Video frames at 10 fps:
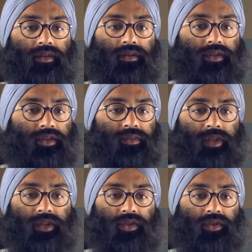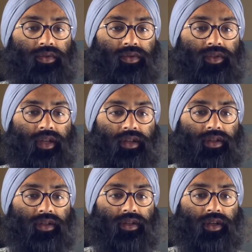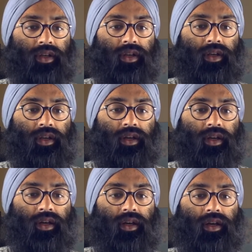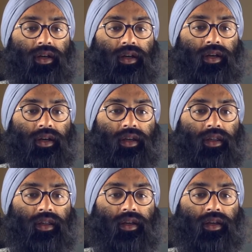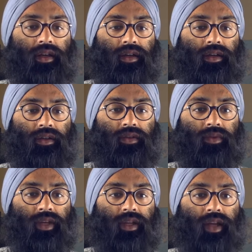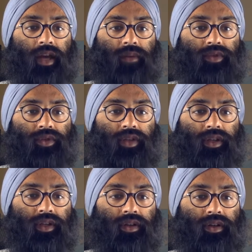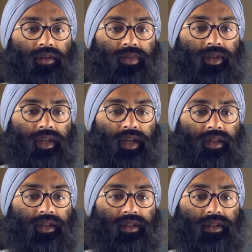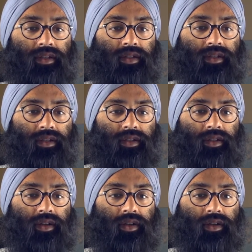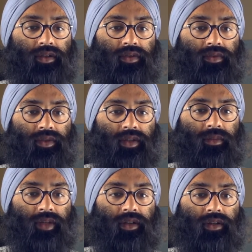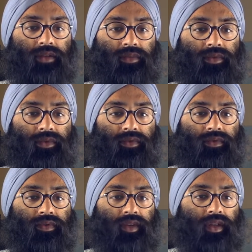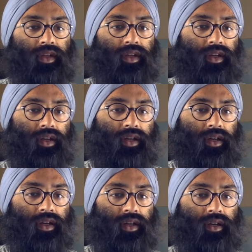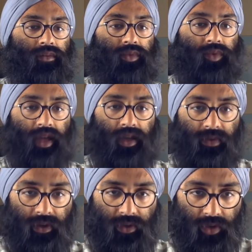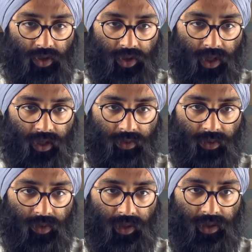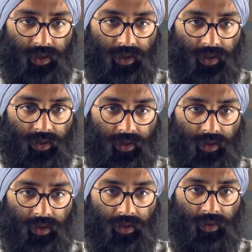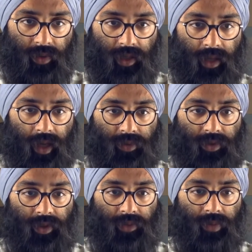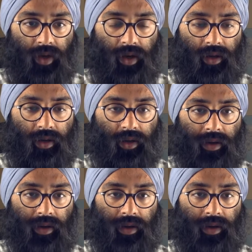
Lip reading: Just makes total sense. And then we can capture here, but that doesn't on its own seem like a good move. Do we have other checkaroonies here? No, we can capture this pawn.